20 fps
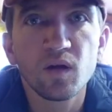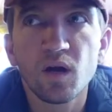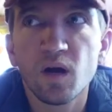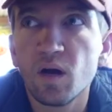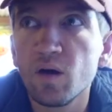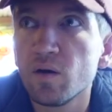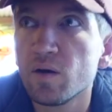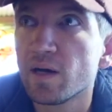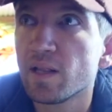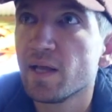
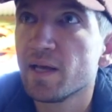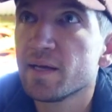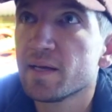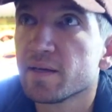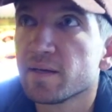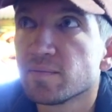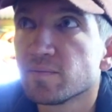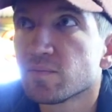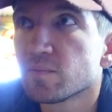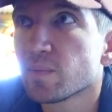Oh, I like
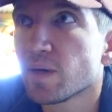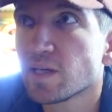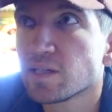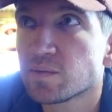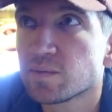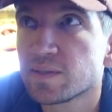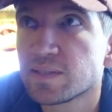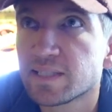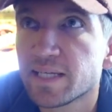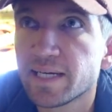it. Reminds
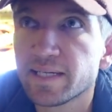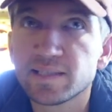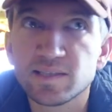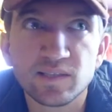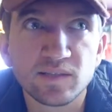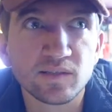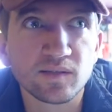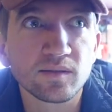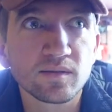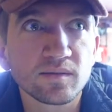me of
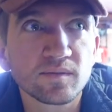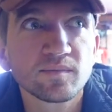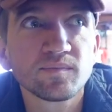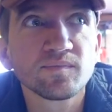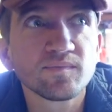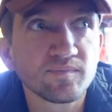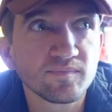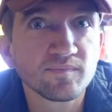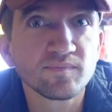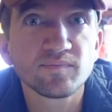Texas.
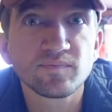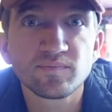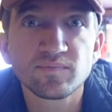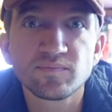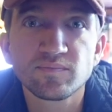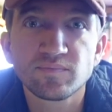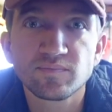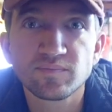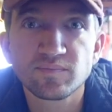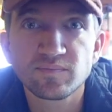
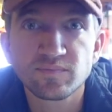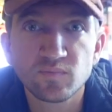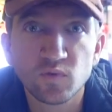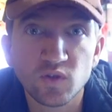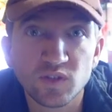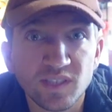We'll